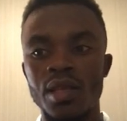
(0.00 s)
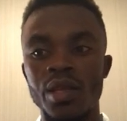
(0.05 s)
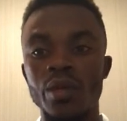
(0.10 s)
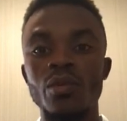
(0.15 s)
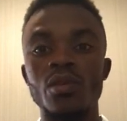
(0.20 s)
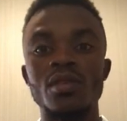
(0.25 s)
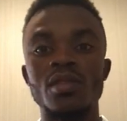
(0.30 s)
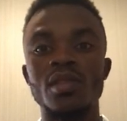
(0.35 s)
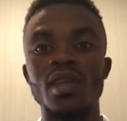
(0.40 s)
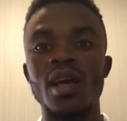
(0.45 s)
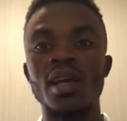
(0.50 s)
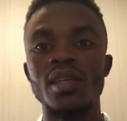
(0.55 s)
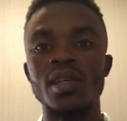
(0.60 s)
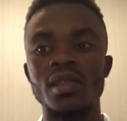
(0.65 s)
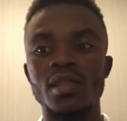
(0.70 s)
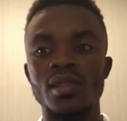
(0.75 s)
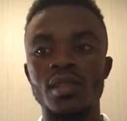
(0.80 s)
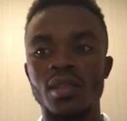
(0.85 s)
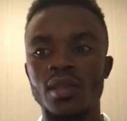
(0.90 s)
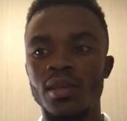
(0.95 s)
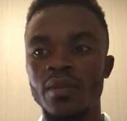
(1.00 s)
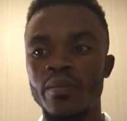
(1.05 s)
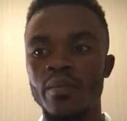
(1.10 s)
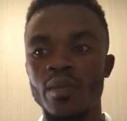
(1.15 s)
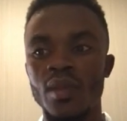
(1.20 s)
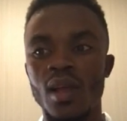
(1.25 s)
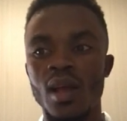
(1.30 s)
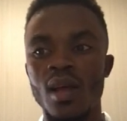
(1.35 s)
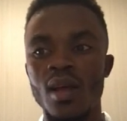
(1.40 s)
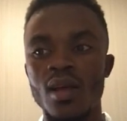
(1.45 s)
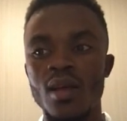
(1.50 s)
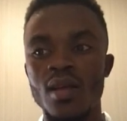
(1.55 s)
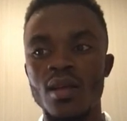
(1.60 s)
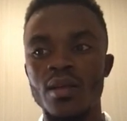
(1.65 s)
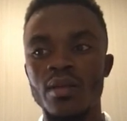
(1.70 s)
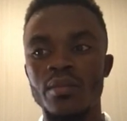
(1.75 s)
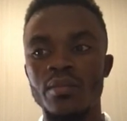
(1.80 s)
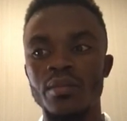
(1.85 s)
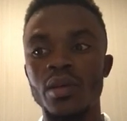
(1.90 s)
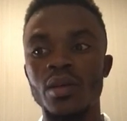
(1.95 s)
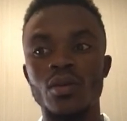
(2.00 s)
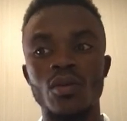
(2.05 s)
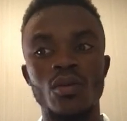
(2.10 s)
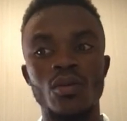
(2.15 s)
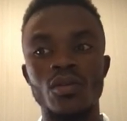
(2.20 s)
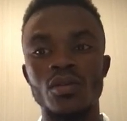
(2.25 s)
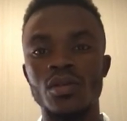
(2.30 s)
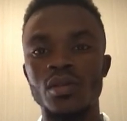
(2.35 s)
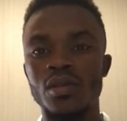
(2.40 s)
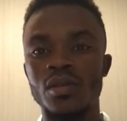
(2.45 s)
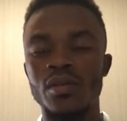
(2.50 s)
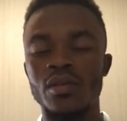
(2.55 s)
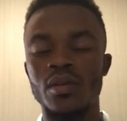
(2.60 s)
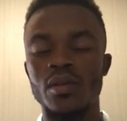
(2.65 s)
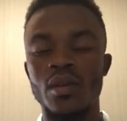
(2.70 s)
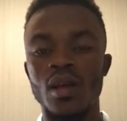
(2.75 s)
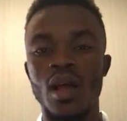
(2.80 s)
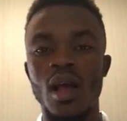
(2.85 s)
it was not easy because